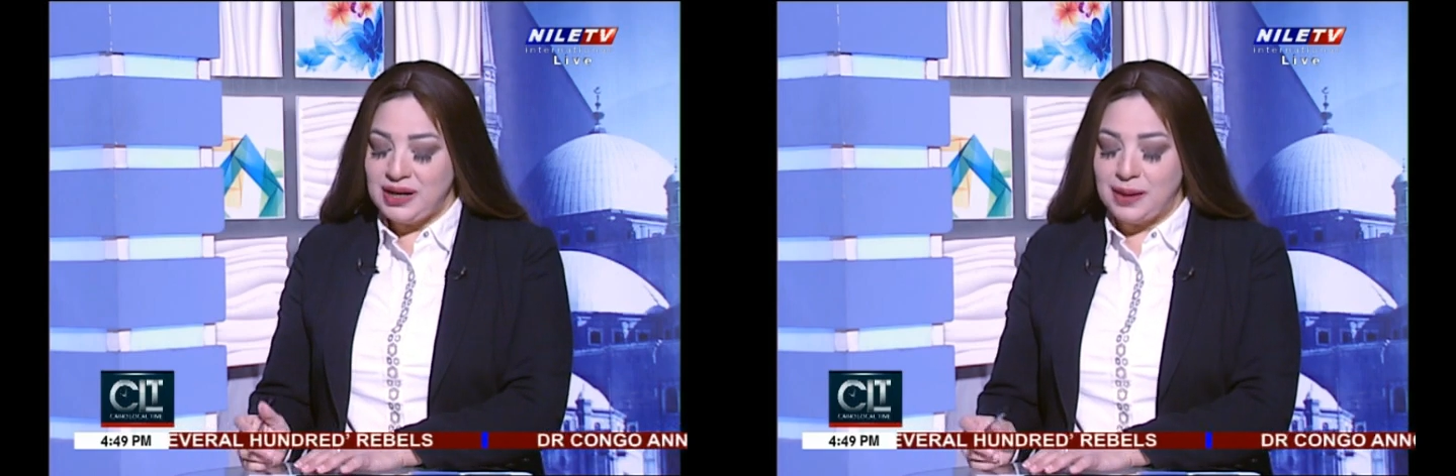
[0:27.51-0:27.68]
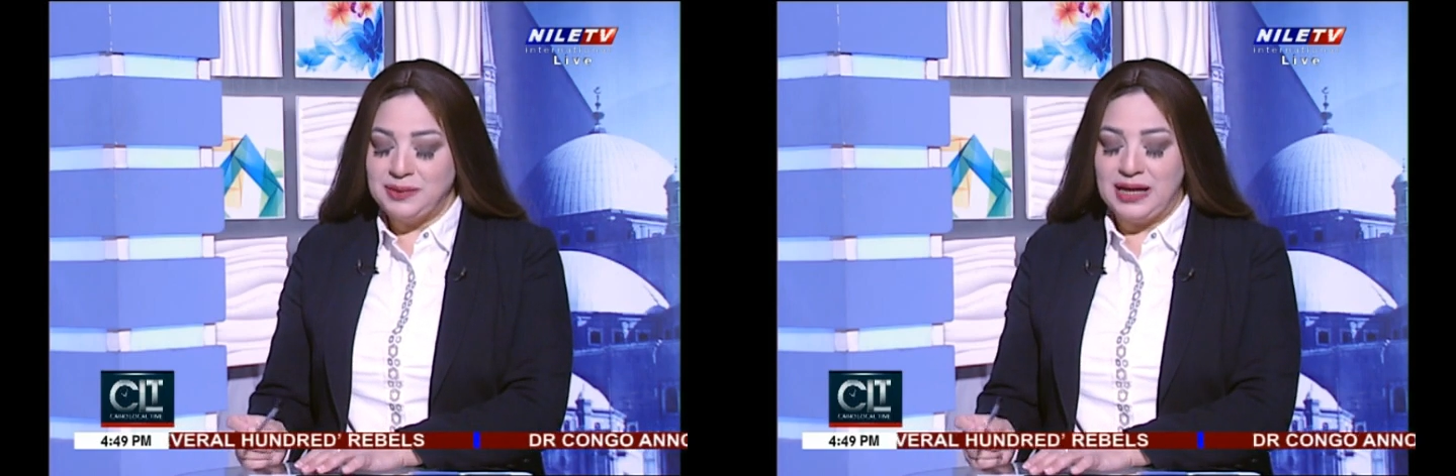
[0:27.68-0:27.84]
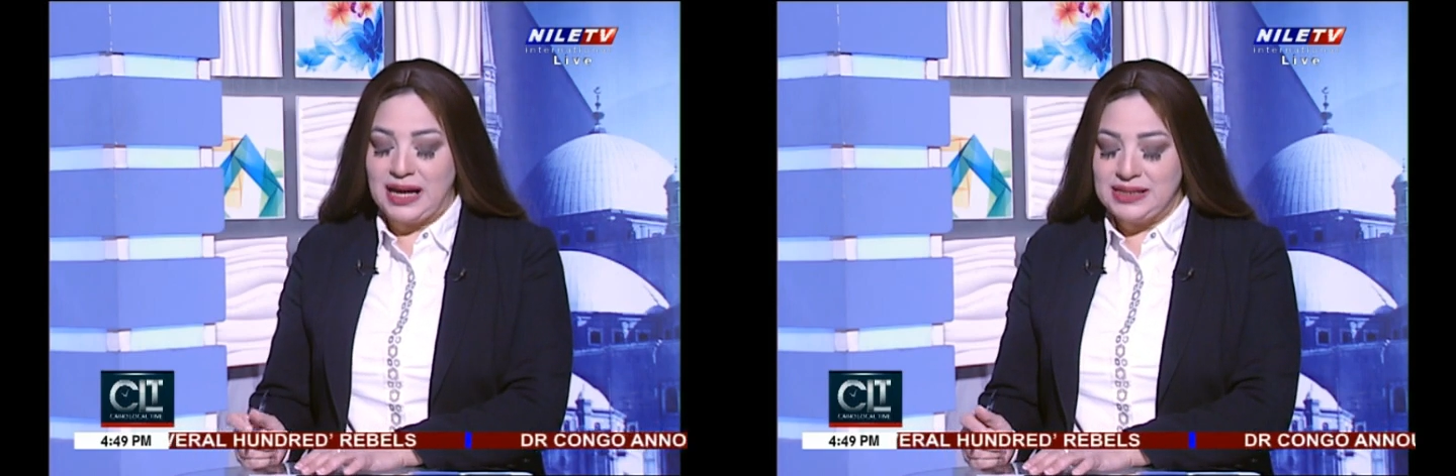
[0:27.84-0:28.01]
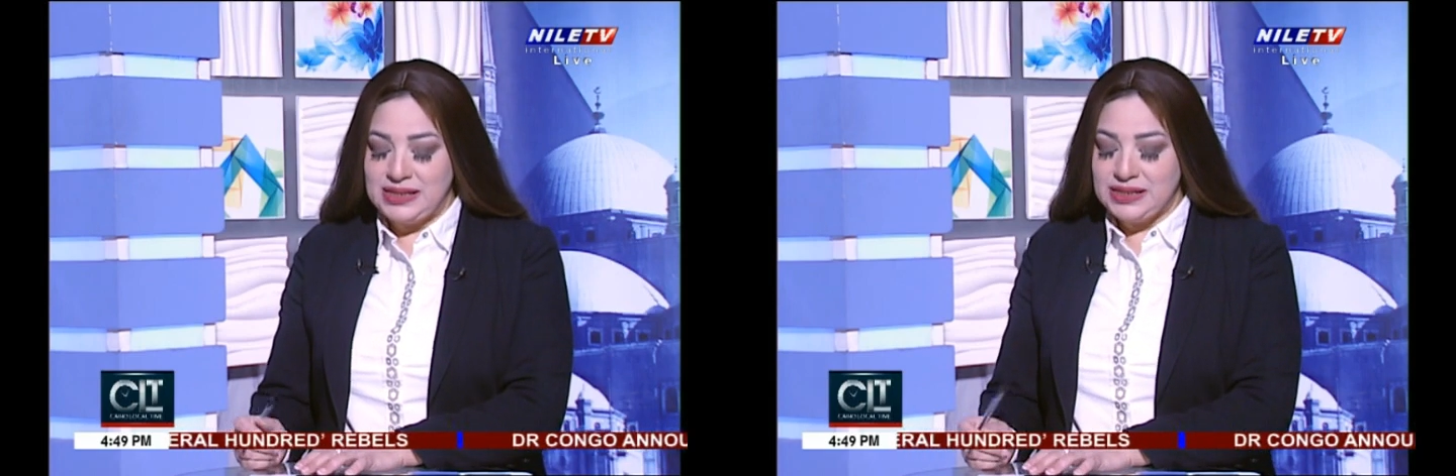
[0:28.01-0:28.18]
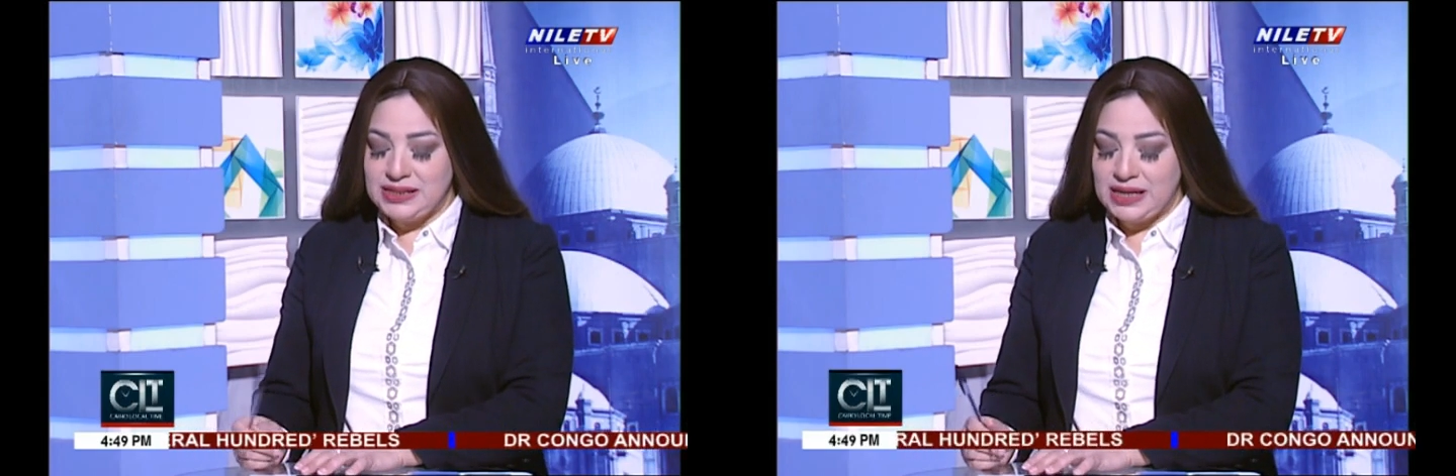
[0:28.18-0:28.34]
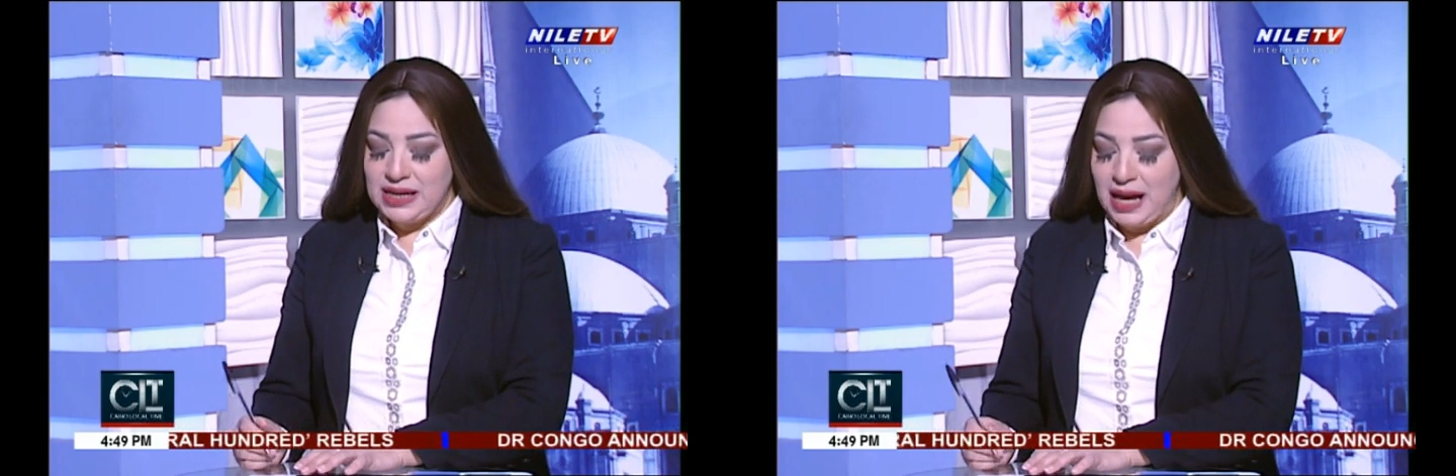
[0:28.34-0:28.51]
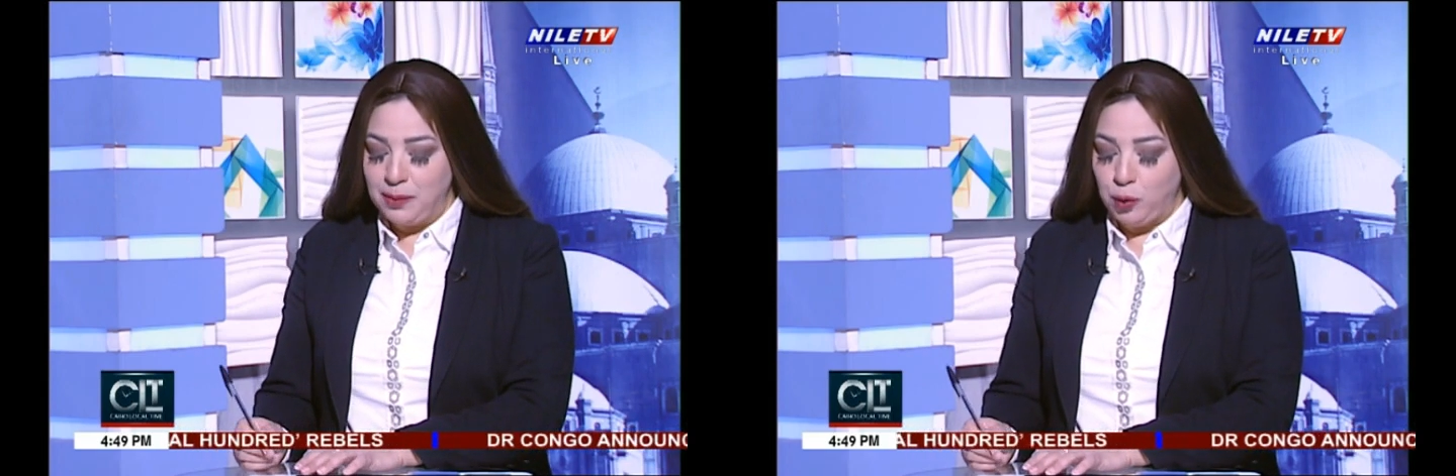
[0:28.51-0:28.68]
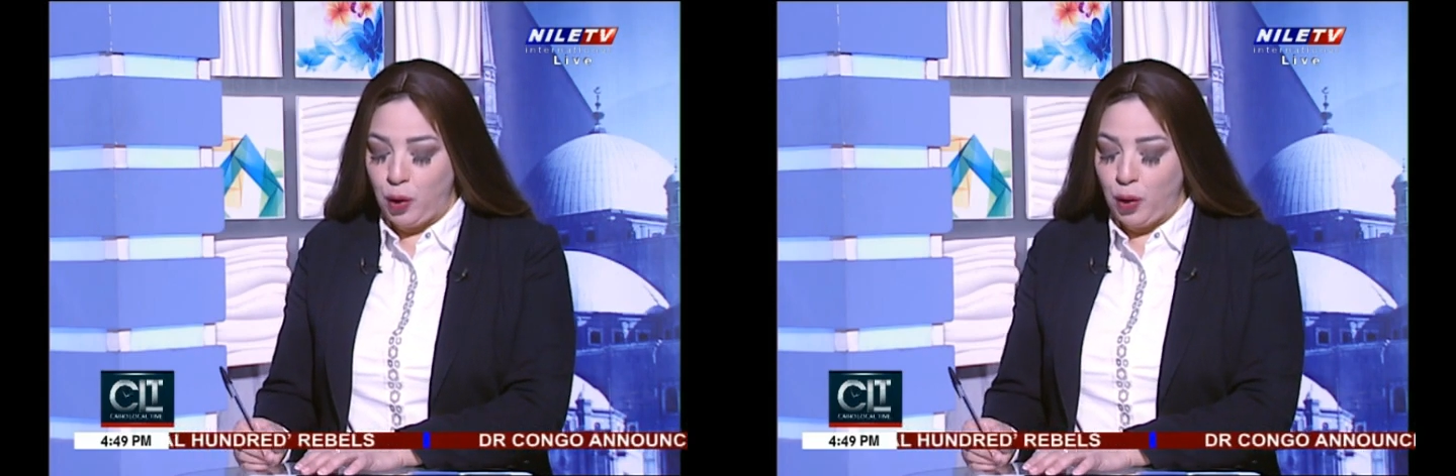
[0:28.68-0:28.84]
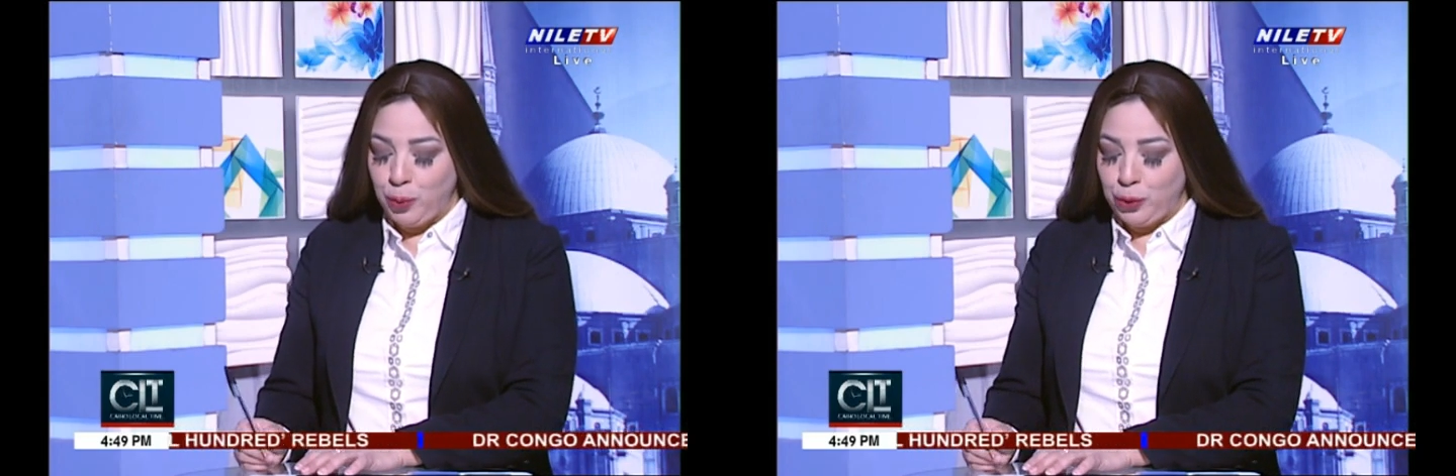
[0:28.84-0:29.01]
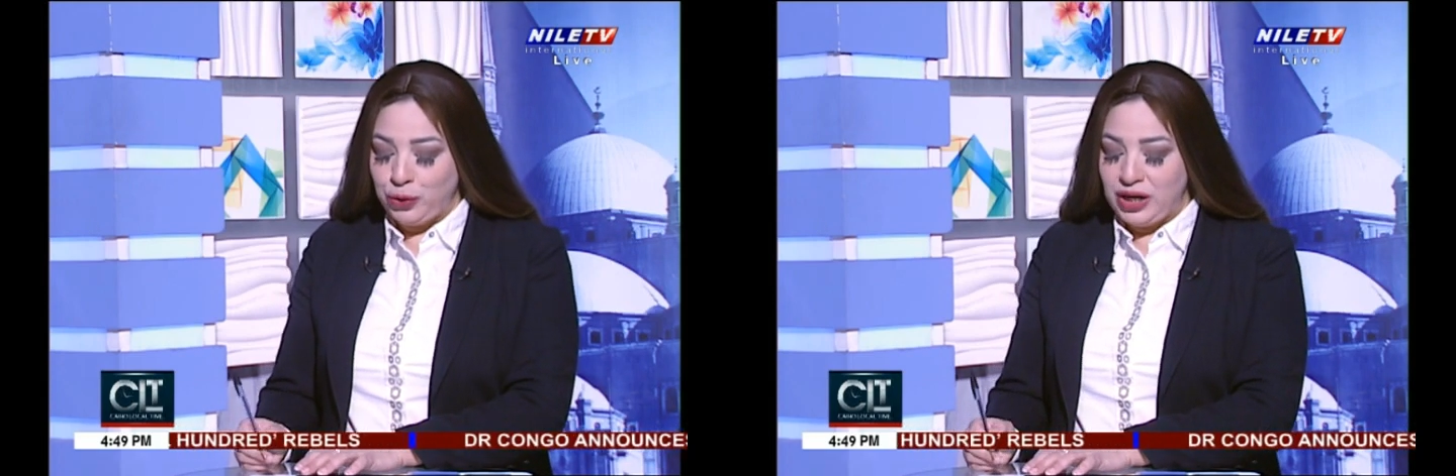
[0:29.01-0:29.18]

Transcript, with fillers: Abdulaziz uh, Abu Hammar,